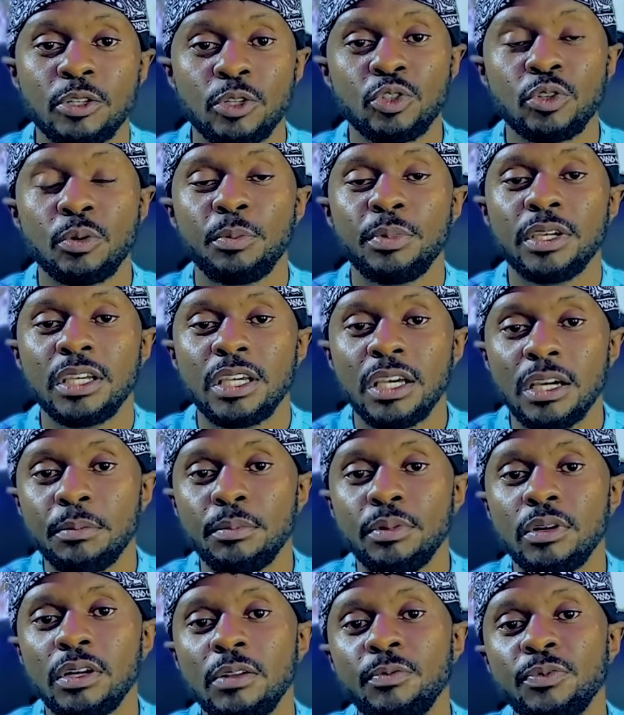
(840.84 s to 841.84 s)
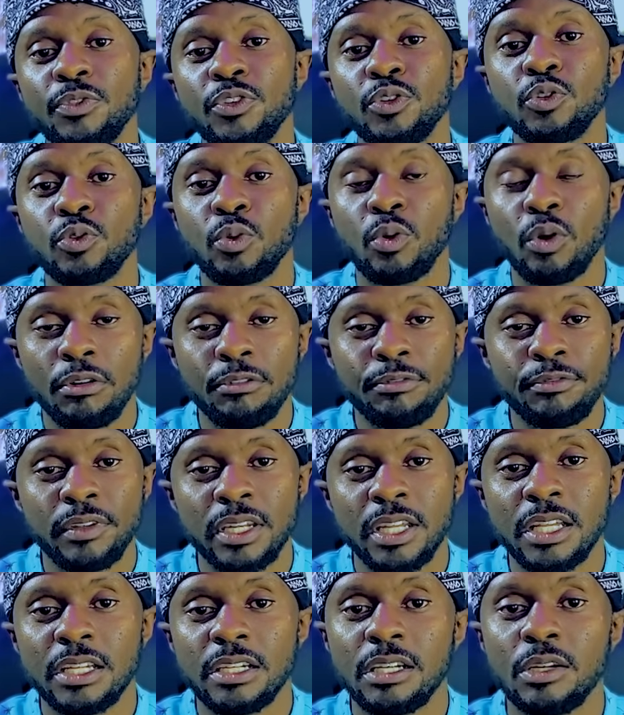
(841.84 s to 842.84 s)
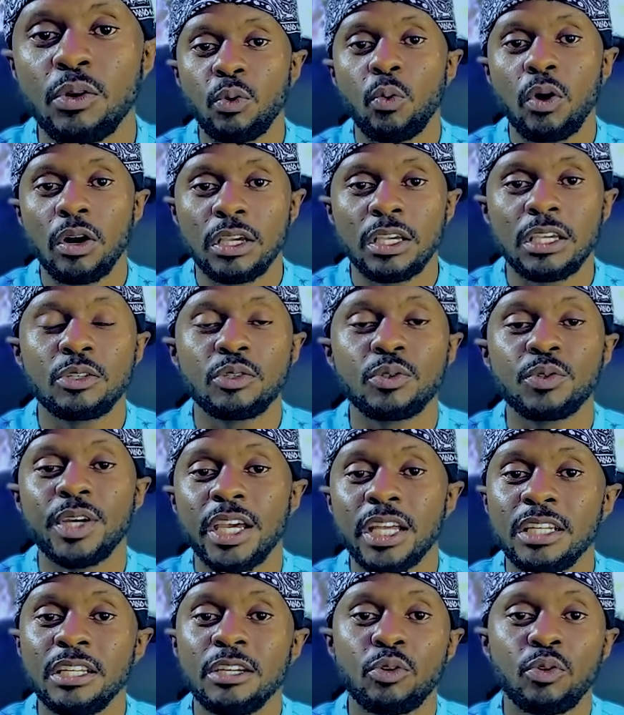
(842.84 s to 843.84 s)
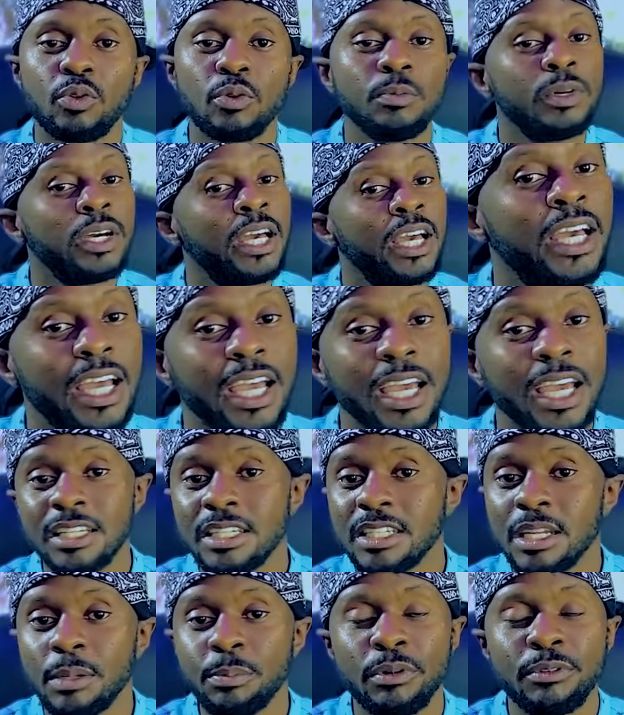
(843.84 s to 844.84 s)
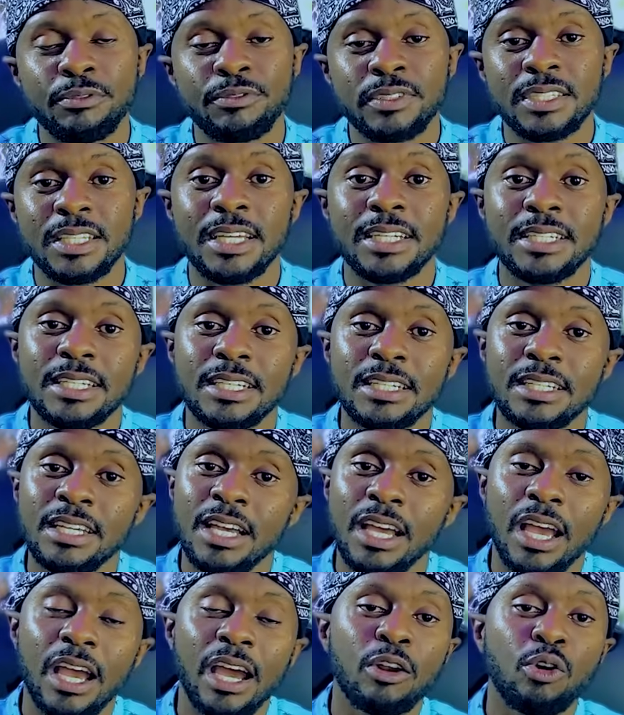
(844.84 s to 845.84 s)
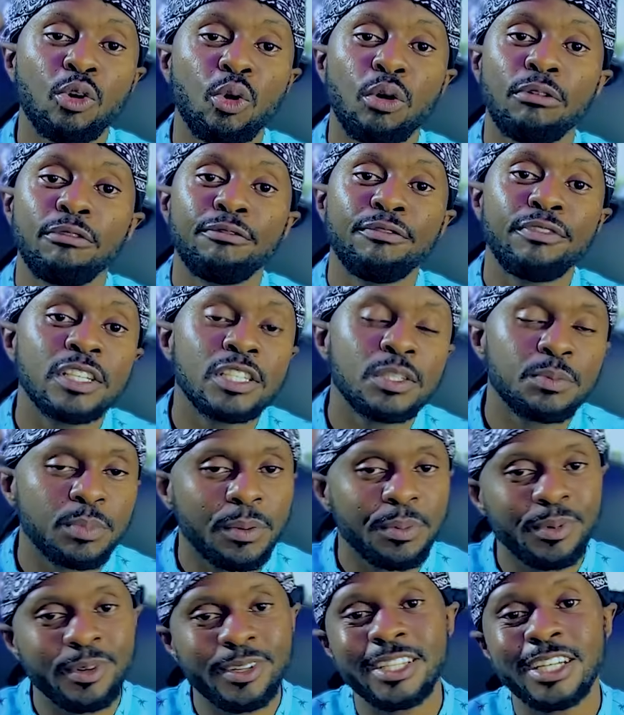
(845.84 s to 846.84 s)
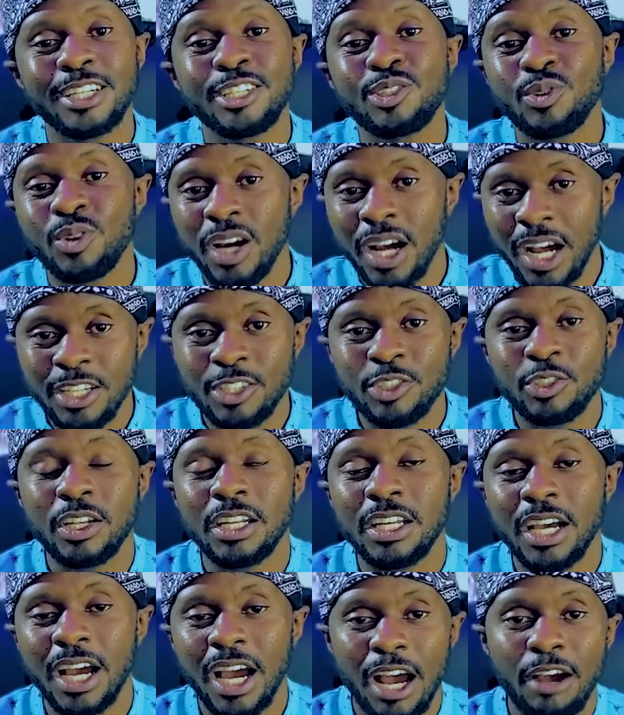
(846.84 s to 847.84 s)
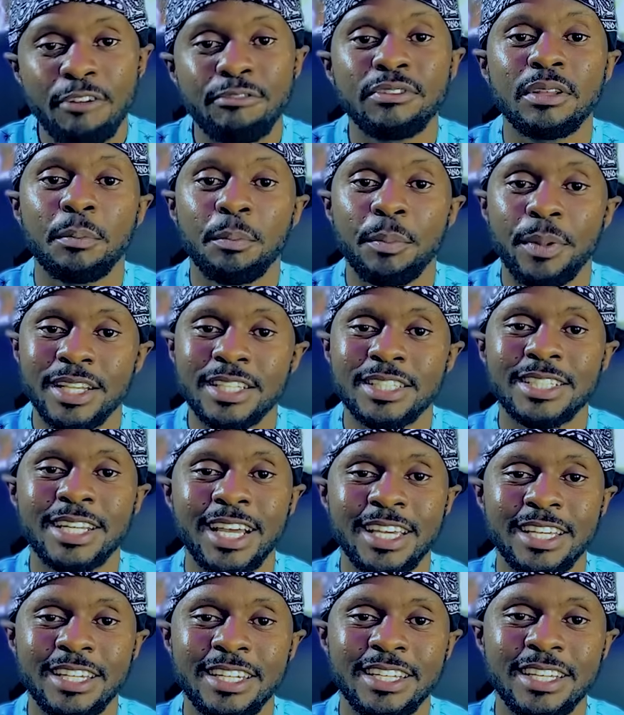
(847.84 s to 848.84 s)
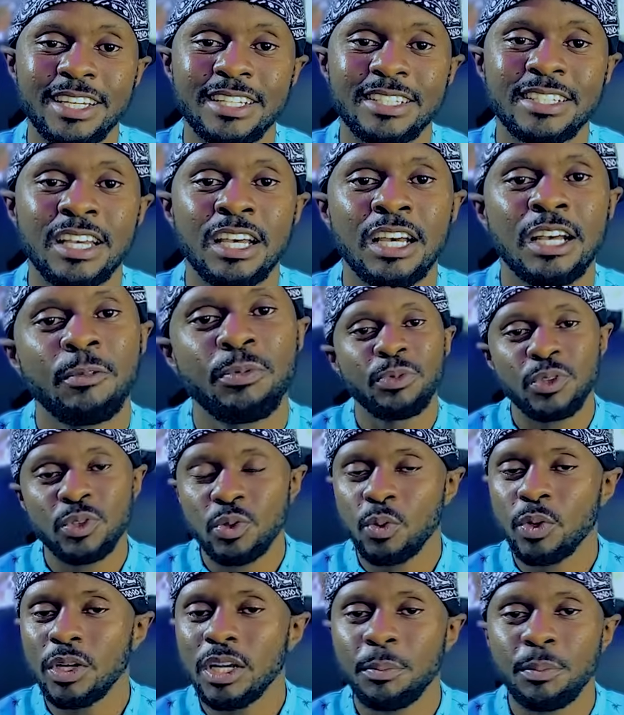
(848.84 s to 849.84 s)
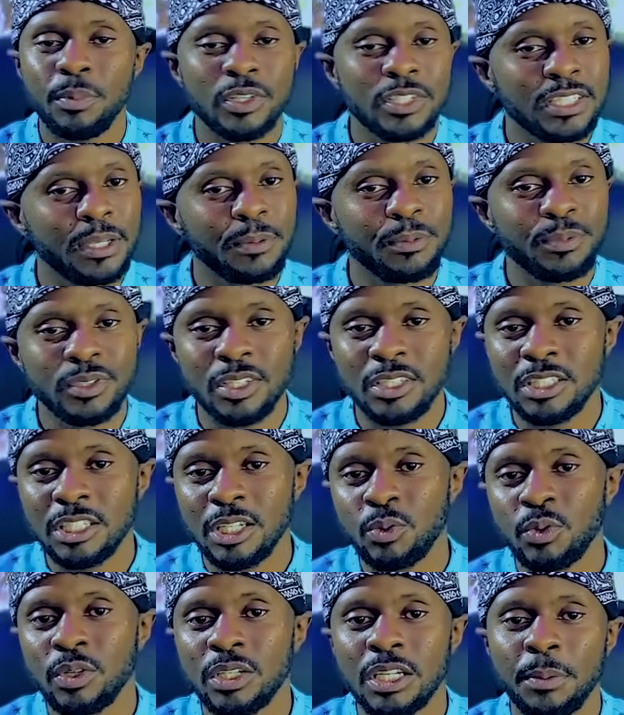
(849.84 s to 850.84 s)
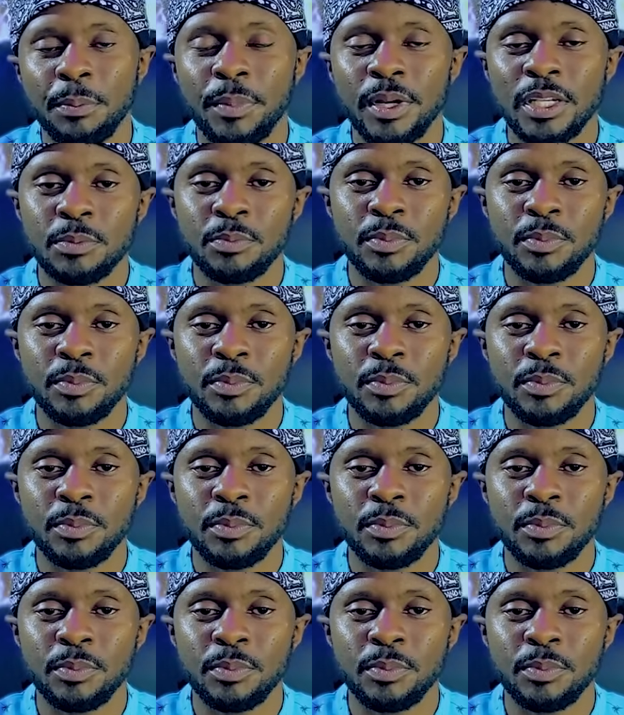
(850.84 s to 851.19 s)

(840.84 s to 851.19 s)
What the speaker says: but also be able to confidently walk into any room, any type of setting, and convince people that you actually have the best ideas. So what are perceptions and what are